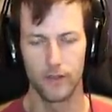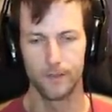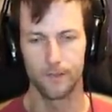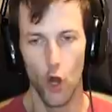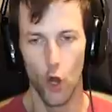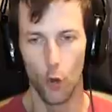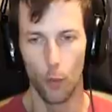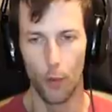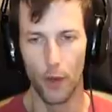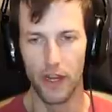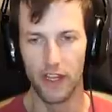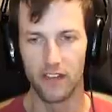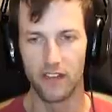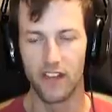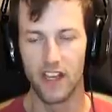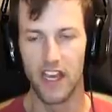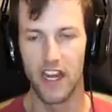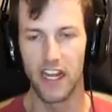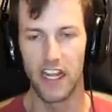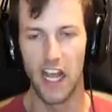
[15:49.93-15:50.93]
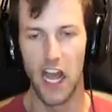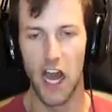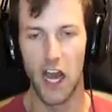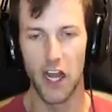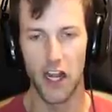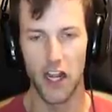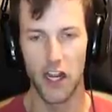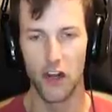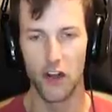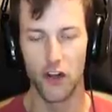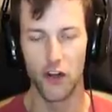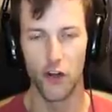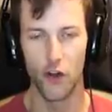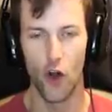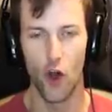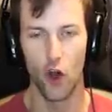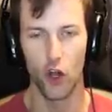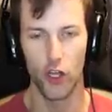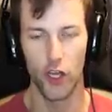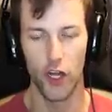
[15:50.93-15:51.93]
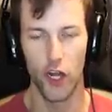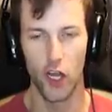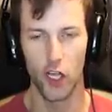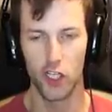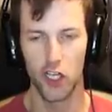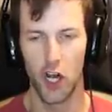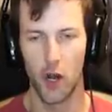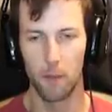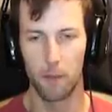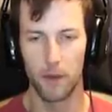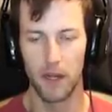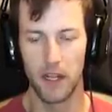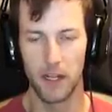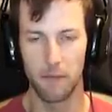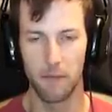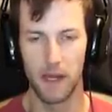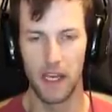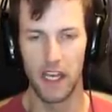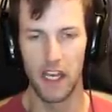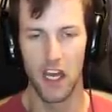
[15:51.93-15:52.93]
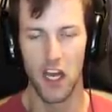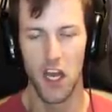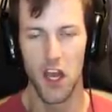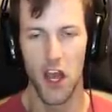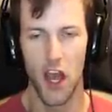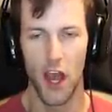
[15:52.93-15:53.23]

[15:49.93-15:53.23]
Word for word: Nobody's getting out of here. You're all gonna accompany me